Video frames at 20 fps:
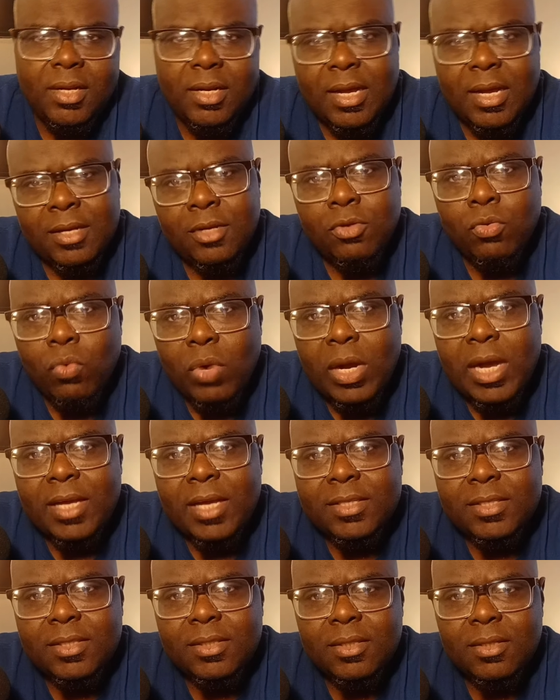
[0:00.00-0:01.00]
that the
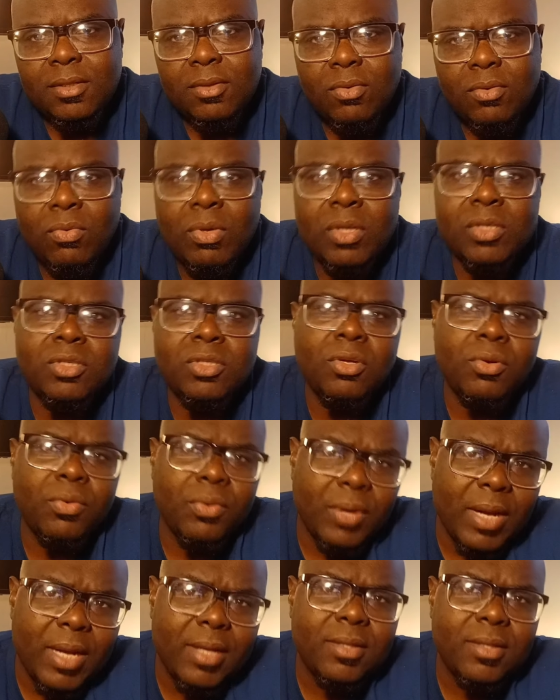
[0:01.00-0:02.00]
West was
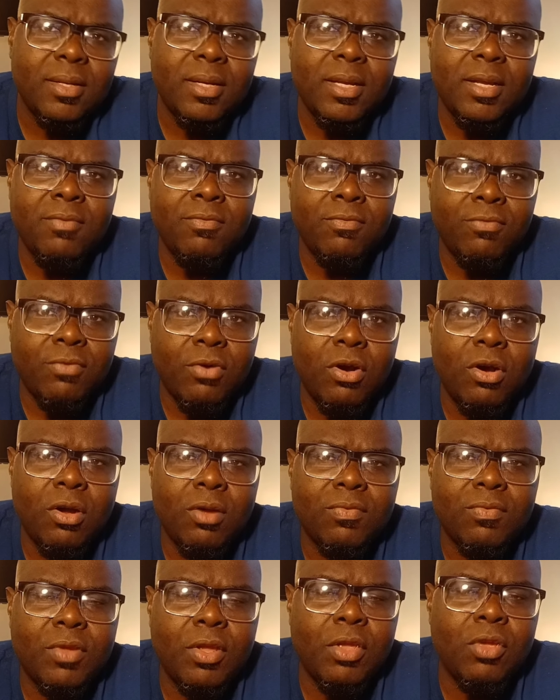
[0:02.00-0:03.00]
directly
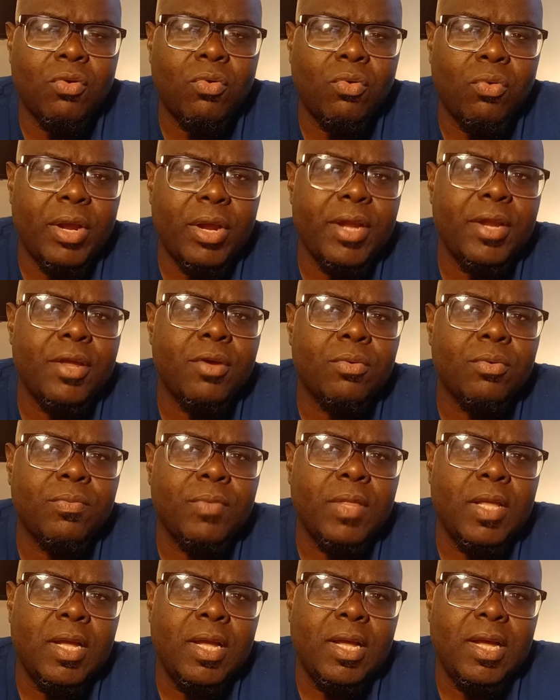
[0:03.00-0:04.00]
involved in
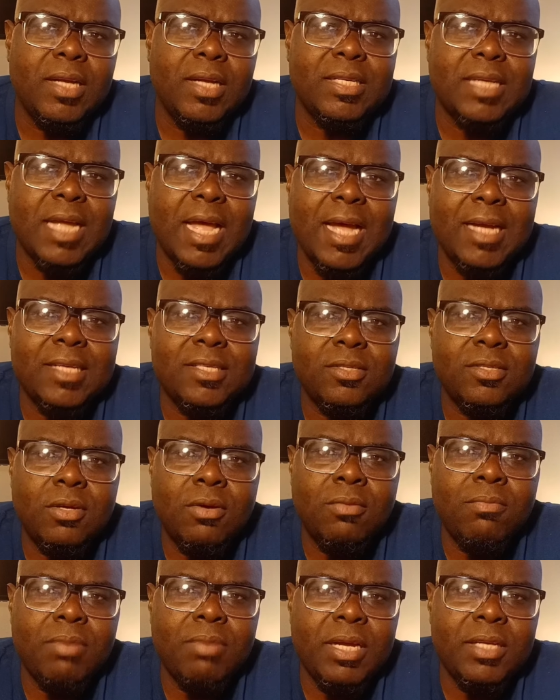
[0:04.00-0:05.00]
Ukrainian attacks
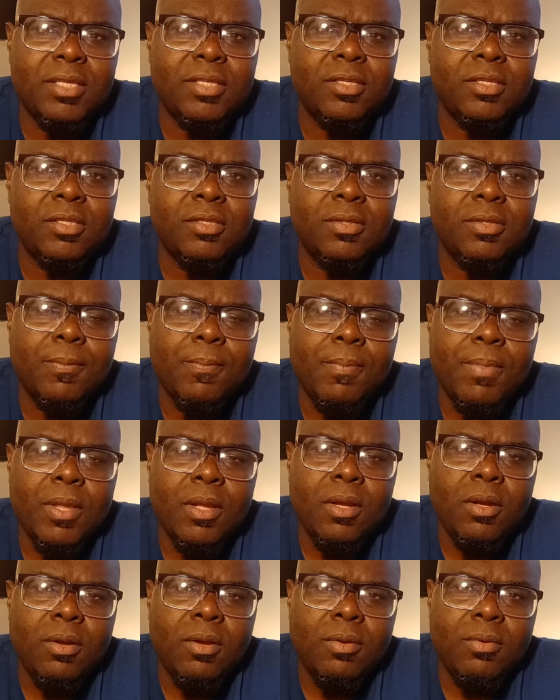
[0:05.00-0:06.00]
on bases
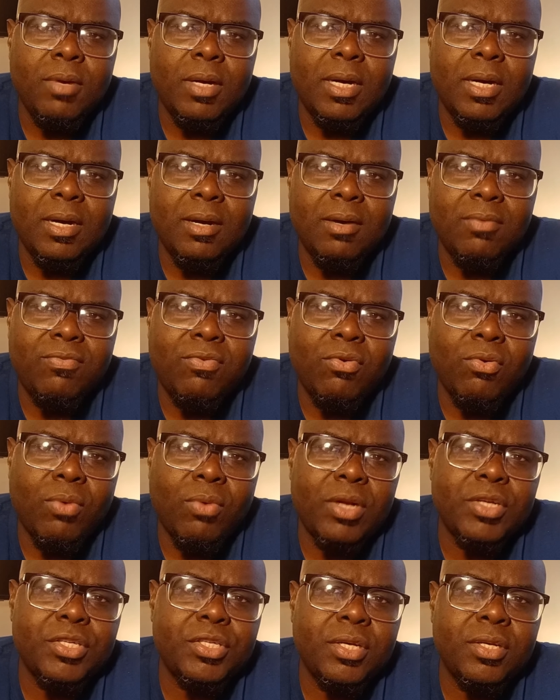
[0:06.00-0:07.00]
for
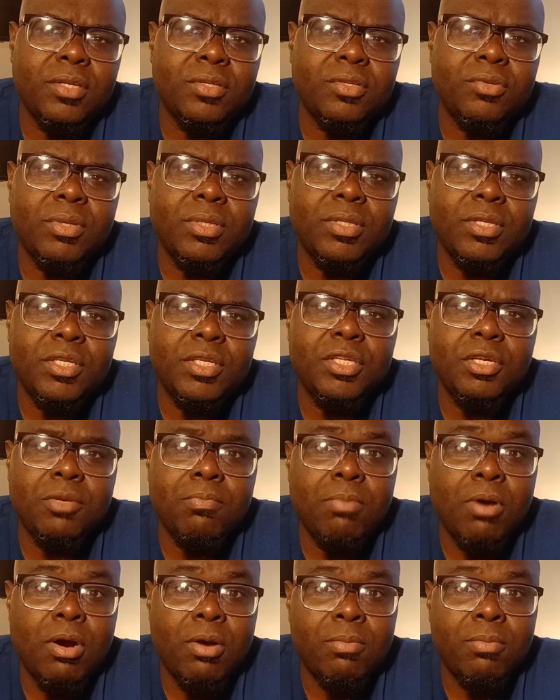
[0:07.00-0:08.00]
Russian
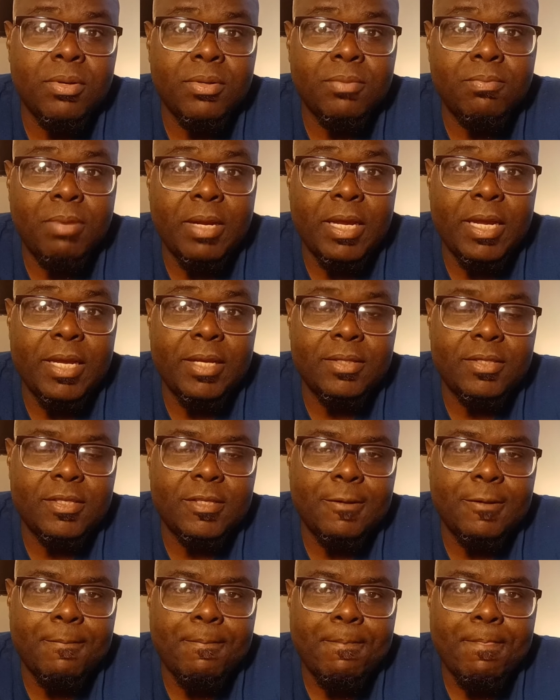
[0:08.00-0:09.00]
strategic bomber
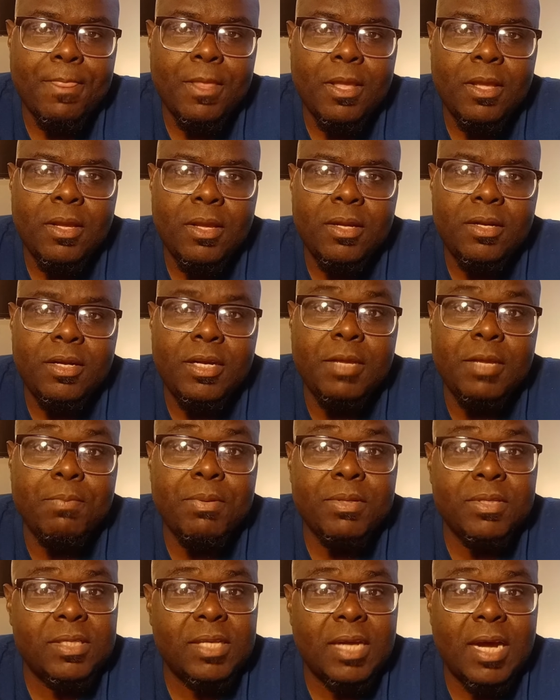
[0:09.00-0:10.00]
planes
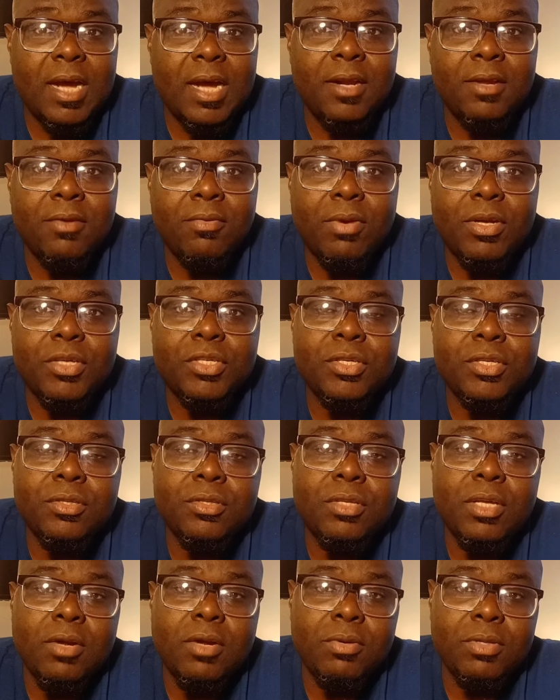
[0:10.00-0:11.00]
deep inside in
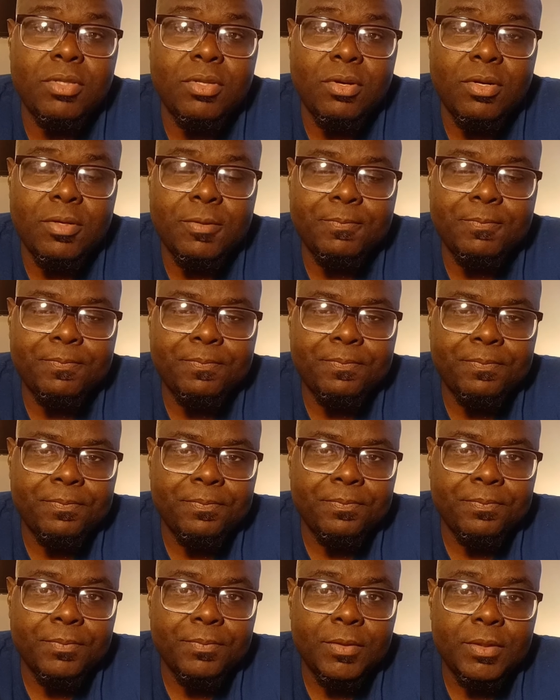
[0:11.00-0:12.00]
Russian territory.
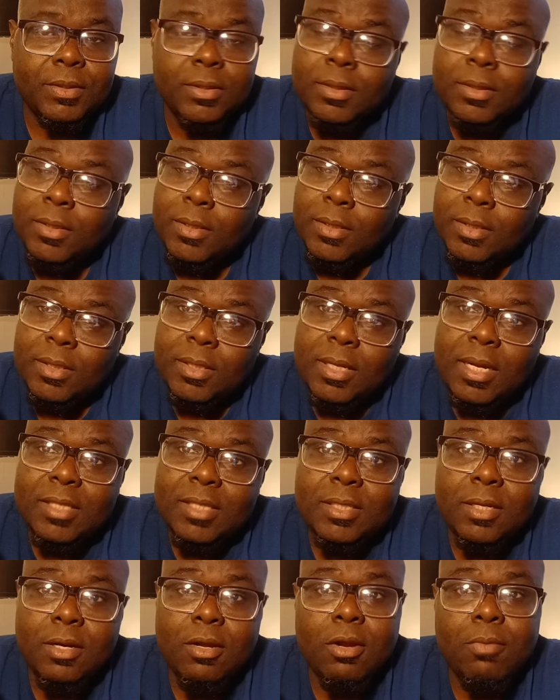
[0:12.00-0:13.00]

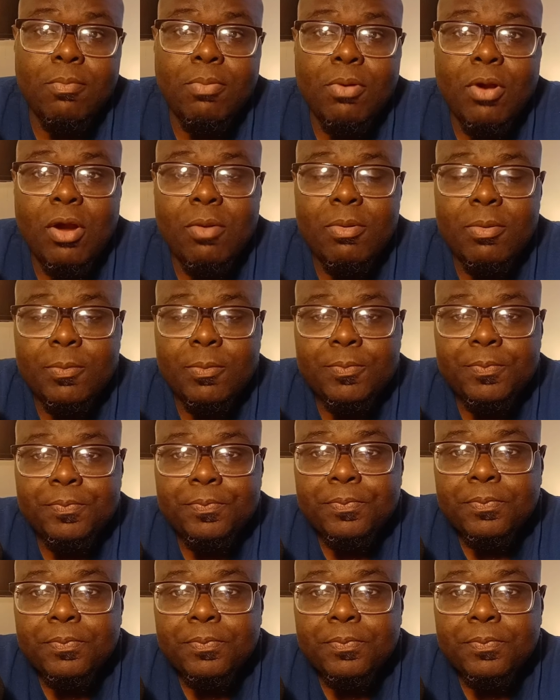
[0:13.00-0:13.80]
That's another problem.